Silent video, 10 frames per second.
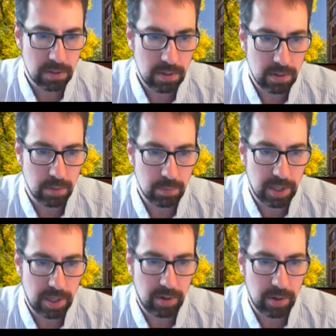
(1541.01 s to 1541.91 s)
you know, play
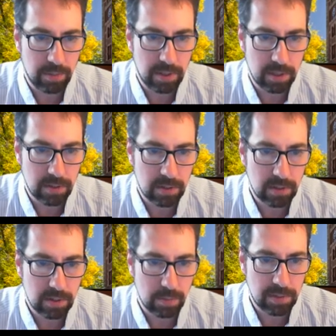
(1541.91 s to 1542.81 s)
around with these
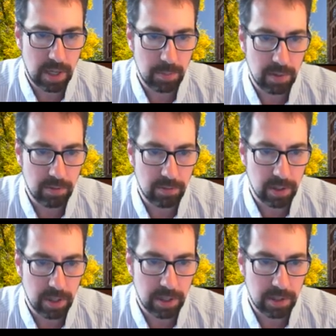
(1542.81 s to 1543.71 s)
sometime if you
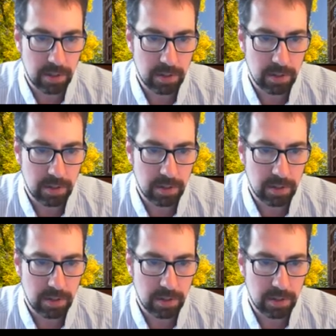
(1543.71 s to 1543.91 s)
like.